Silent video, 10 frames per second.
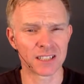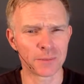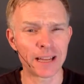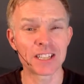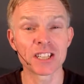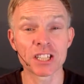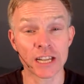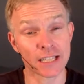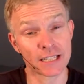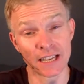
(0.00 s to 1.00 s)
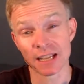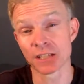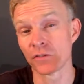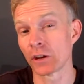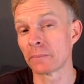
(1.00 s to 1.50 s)
Imagine Chester
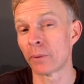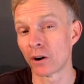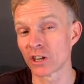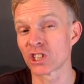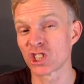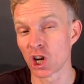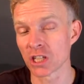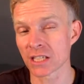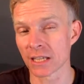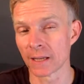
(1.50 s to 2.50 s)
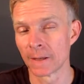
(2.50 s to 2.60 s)
interviewing Boris Johnson.